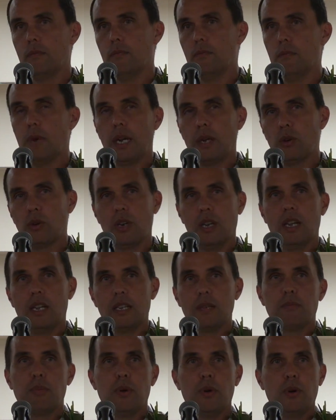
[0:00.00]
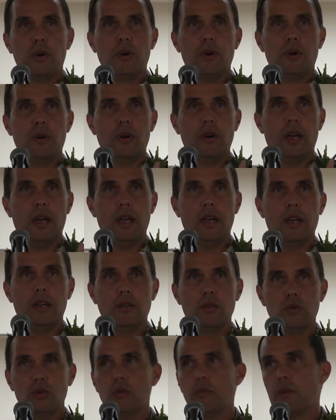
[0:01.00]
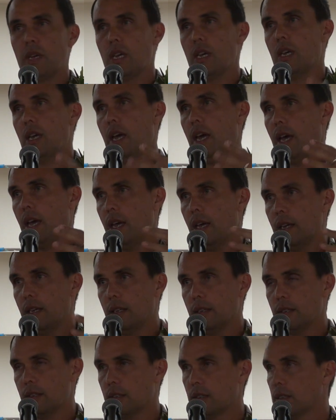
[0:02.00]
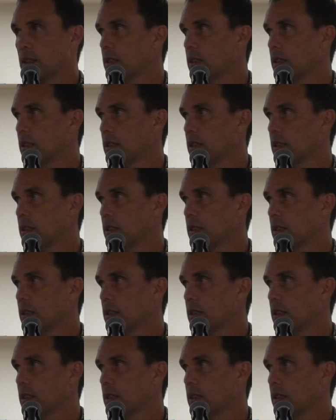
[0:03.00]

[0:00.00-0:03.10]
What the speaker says: Mano Kalanipo and Umi, and